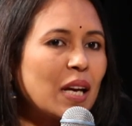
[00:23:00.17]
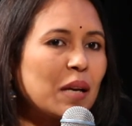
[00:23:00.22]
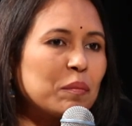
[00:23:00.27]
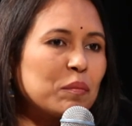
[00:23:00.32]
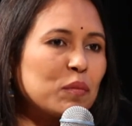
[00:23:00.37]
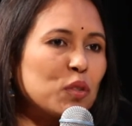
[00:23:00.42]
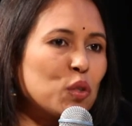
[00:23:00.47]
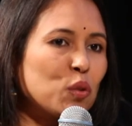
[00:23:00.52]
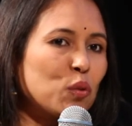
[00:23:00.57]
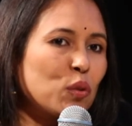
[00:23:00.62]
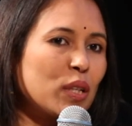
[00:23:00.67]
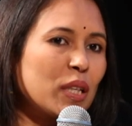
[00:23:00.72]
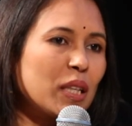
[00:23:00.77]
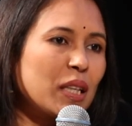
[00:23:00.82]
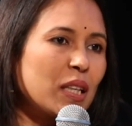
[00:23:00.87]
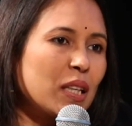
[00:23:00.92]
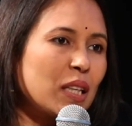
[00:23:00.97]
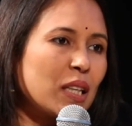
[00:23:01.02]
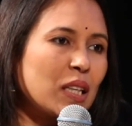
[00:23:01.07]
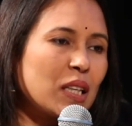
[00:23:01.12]
I'm
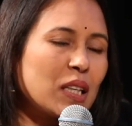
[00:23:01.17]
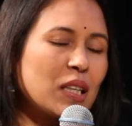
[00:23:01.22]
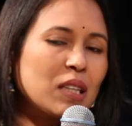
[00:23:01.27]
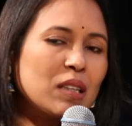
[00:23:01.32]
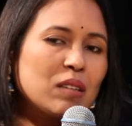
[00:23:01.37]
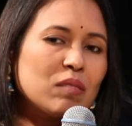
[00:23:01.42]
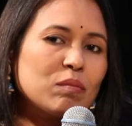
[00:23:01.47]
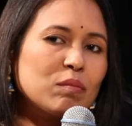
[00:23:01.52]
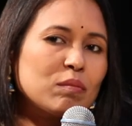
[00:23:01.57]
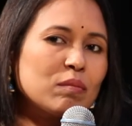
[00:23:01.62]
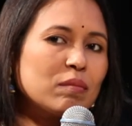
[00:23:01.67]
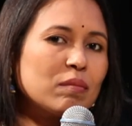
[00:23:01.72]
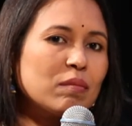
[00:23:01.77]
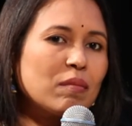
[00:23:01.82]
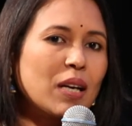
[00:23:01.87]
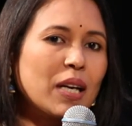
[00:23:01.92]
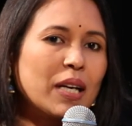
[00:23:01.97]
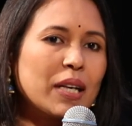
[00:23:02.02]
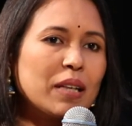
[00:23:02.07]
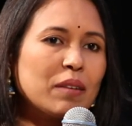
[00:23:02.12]
shooting
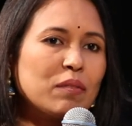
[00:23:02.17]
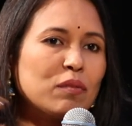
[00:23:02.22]
my